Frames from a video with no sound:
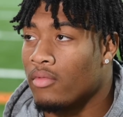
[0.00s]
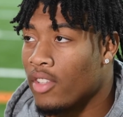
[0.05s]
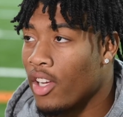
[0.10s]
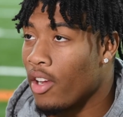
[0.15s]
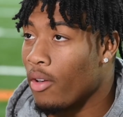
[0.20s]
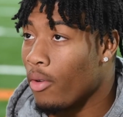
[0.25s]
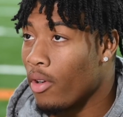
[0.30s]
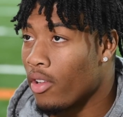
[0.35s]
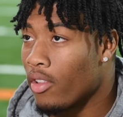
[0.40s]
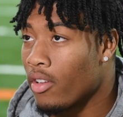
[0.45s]

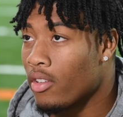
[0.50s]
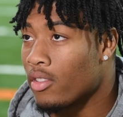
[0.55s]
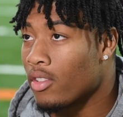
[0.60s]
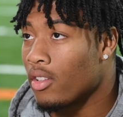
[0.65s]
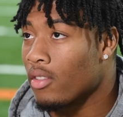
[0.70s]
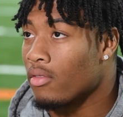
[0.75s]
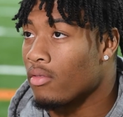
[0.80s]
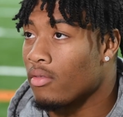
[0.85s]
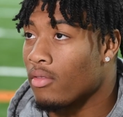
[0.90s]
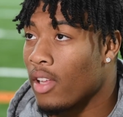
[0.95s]
January
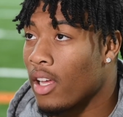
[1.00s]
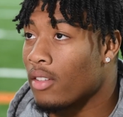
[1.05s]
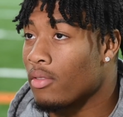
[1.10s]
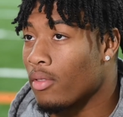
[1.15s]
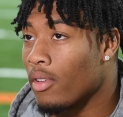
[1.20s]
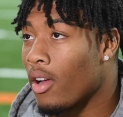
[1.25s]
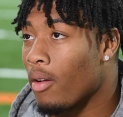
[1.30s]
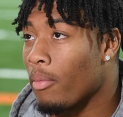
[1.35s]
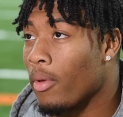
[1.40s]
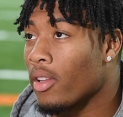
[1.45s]
13th, that's
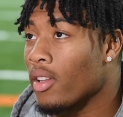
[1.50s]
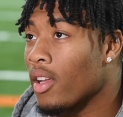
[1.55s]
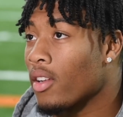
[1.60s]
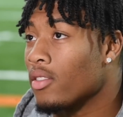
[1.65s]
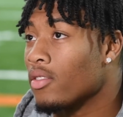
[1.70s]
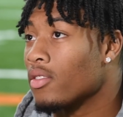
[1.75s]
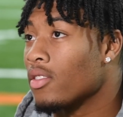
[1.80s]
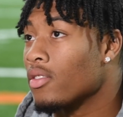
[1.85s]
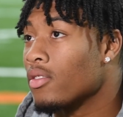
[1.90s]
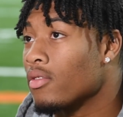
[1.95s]
when I'll make that
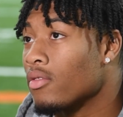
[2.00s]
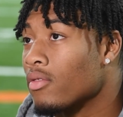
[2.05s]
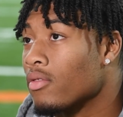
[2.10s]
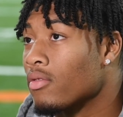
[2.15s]
decision.